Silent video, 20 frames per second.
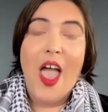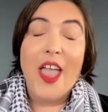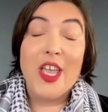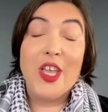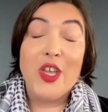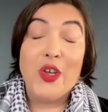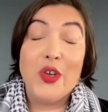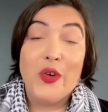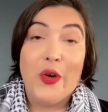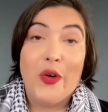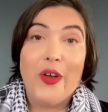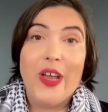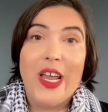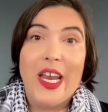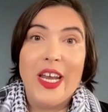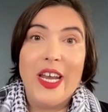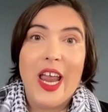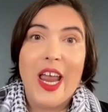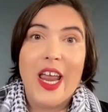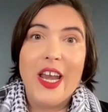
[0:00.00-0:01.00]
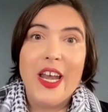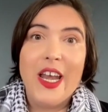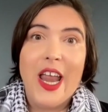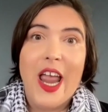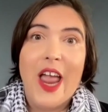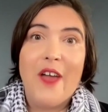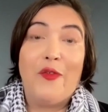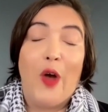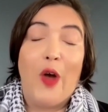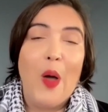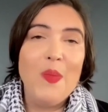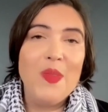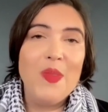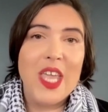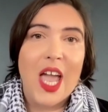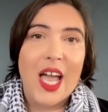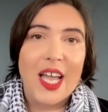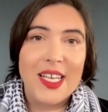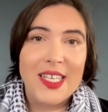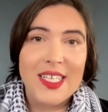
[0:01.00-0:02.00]
you know, in from
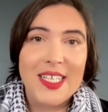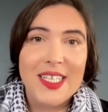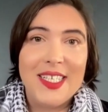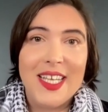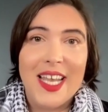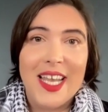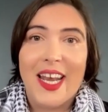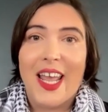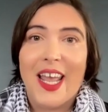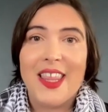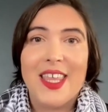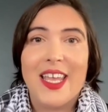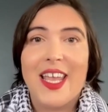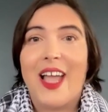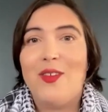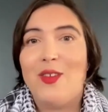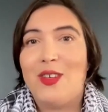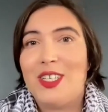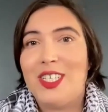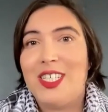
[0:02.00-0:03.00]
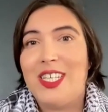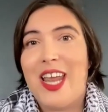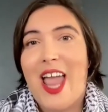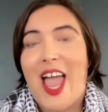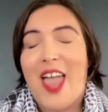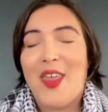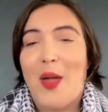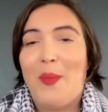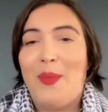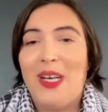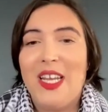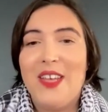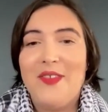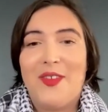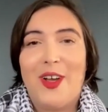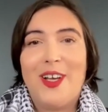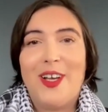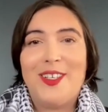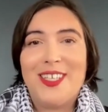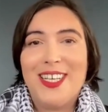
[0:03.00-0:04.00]
the ICC, and I think I will share, I
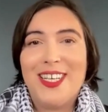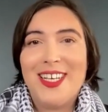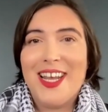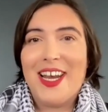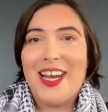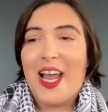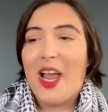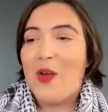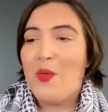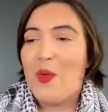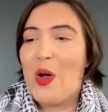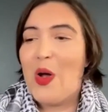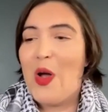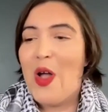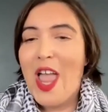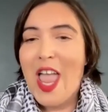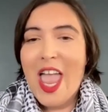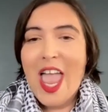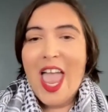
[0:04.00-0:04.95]
believe Ottilia and I were